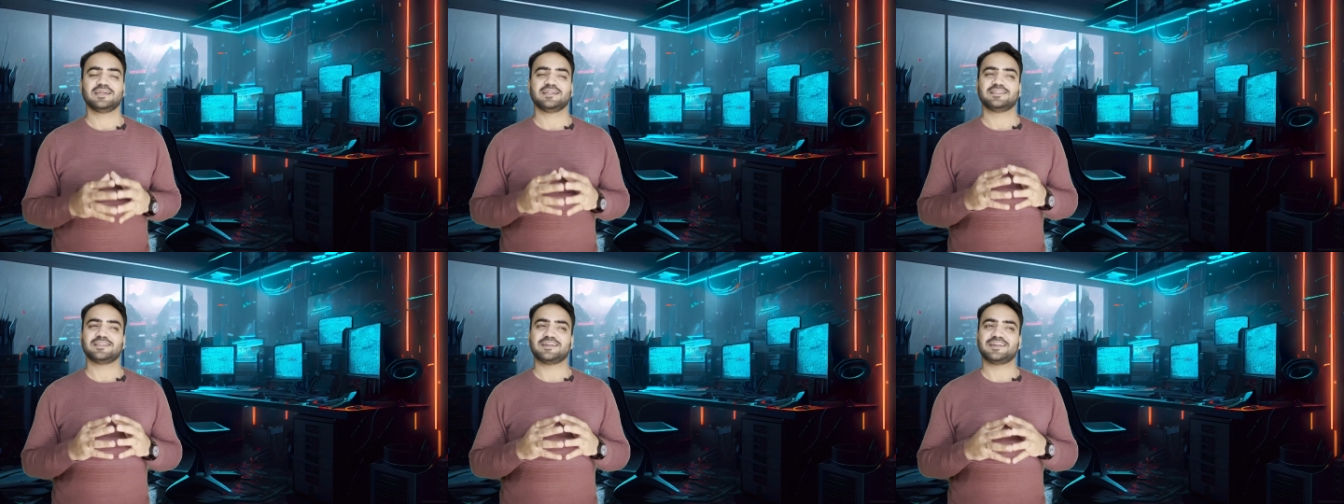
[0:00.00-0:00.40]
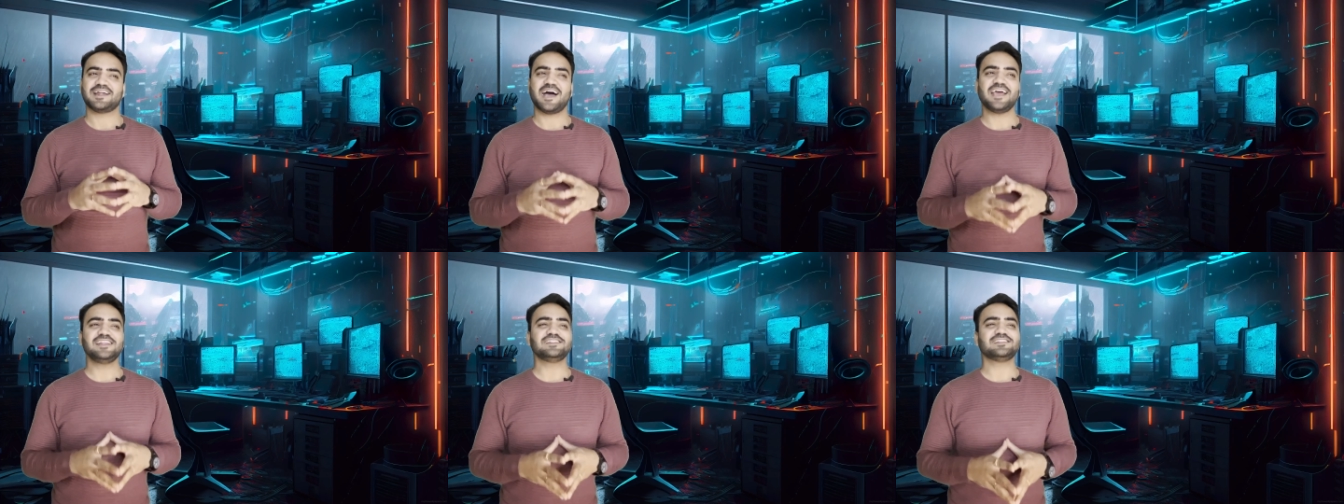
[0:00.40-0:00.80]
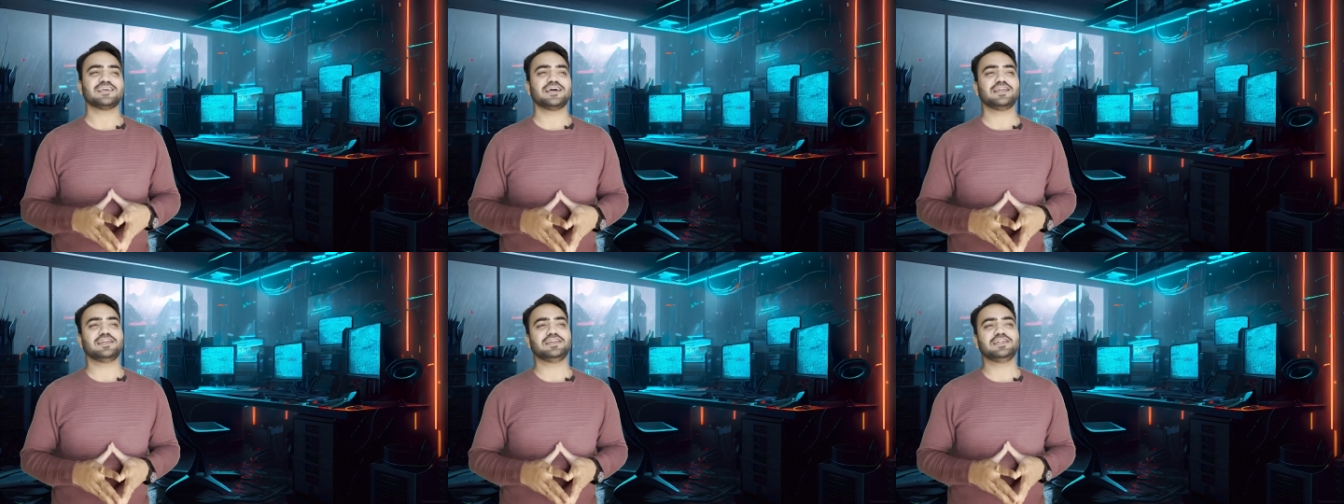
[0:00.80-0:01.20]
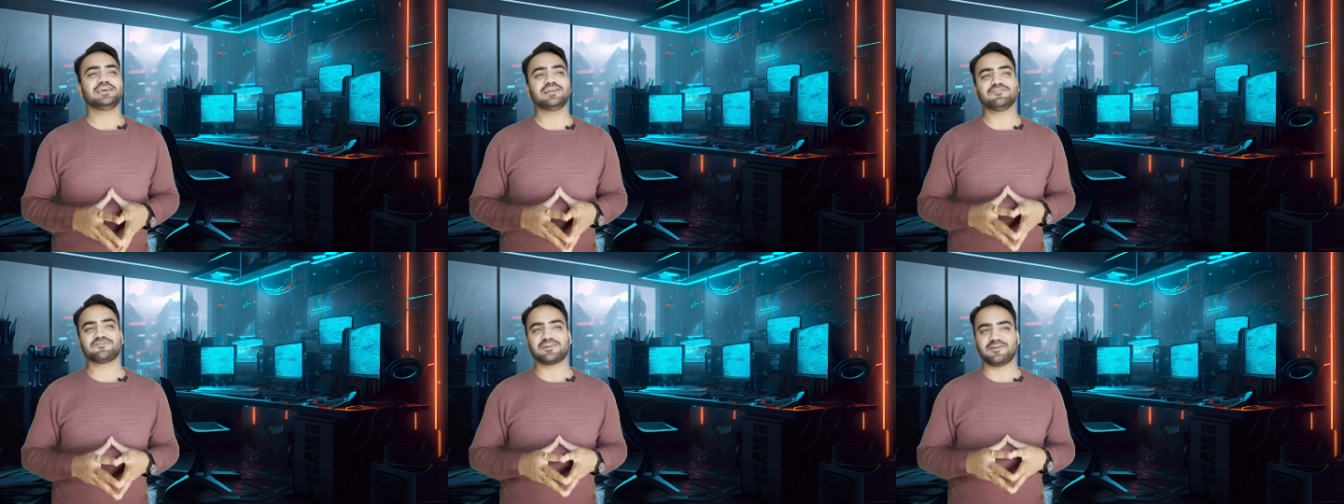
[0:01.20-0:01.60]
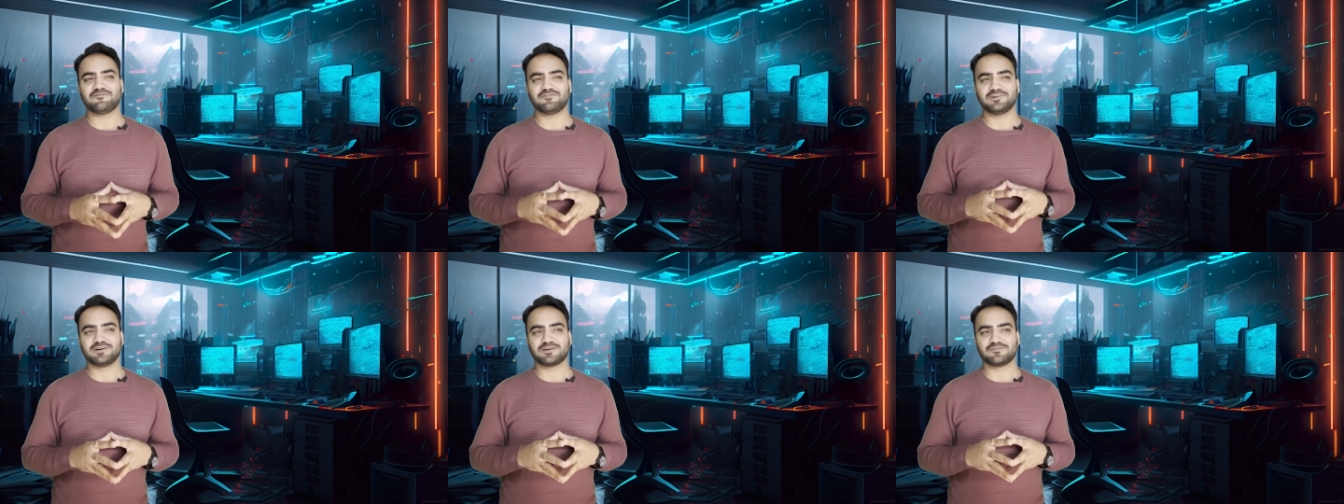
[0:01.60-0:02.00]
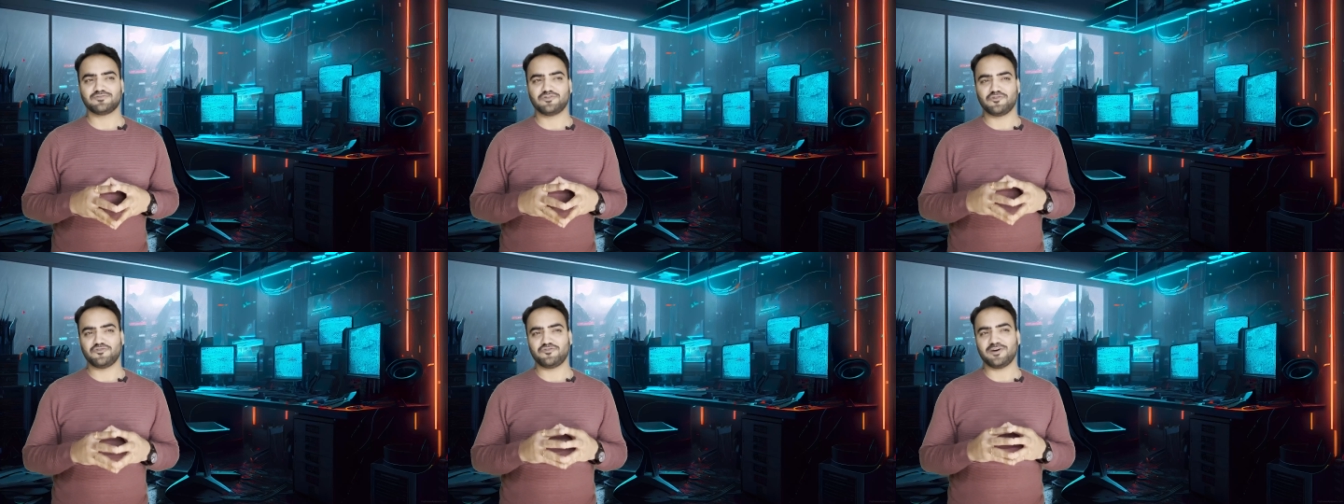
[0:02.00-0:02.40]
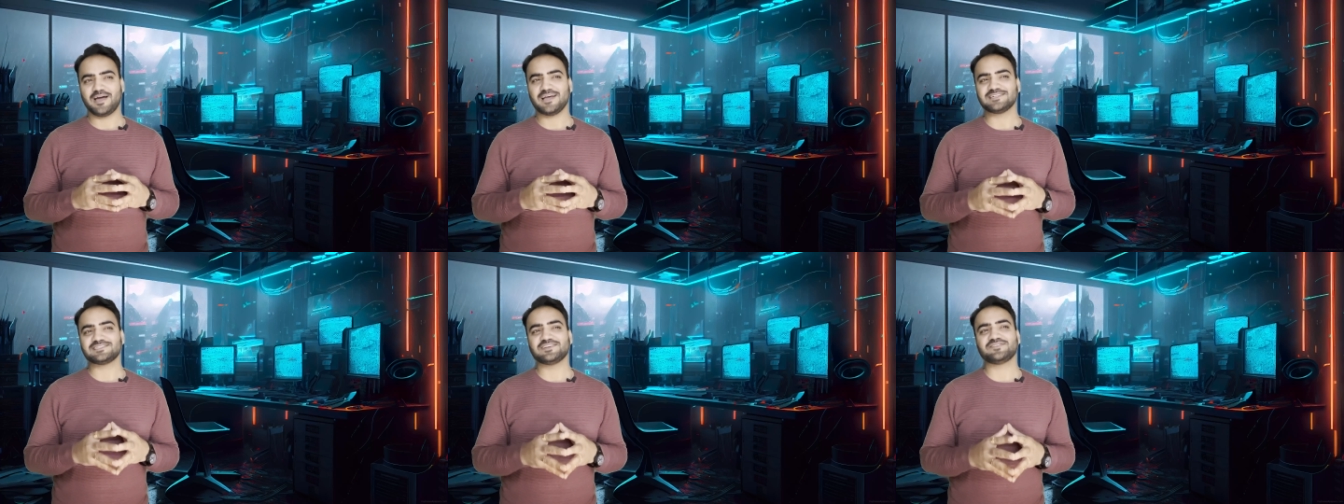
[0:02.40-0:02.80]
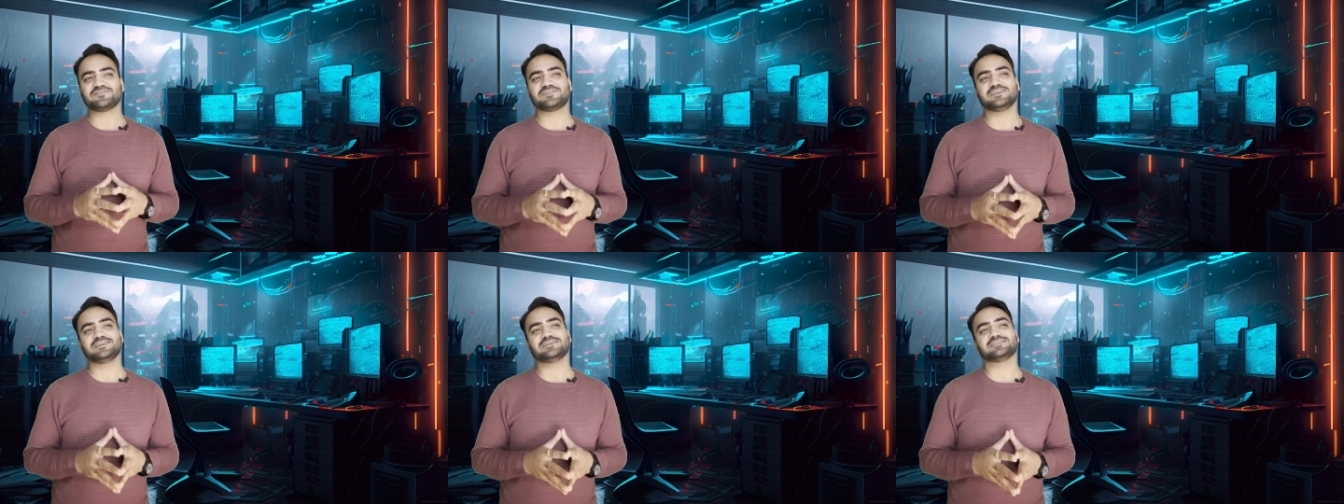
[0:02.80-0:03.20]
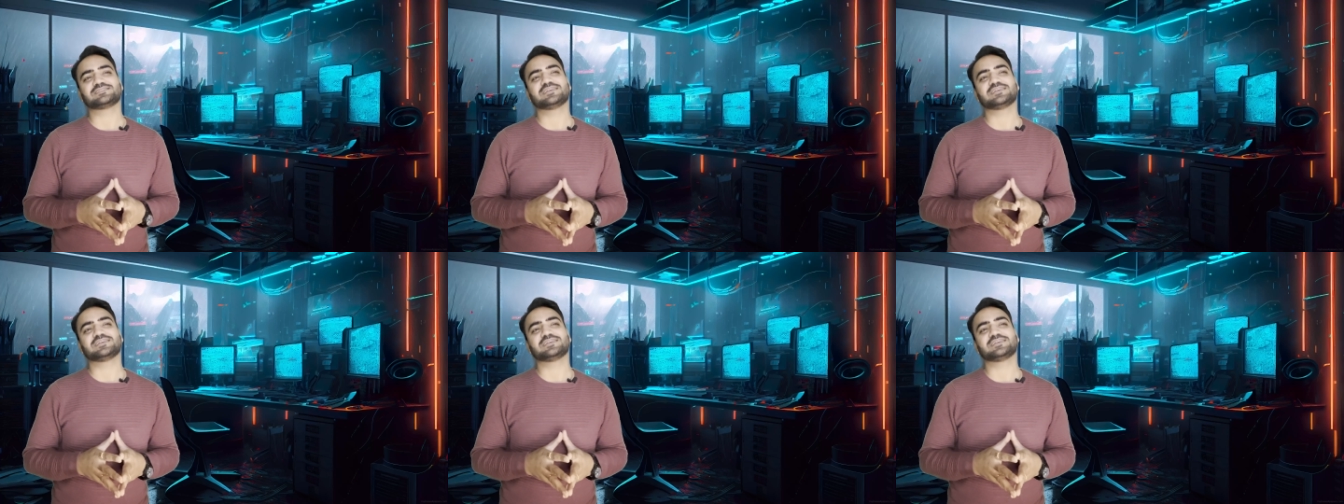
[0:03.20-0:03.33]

The ninth legal framework for fire safety is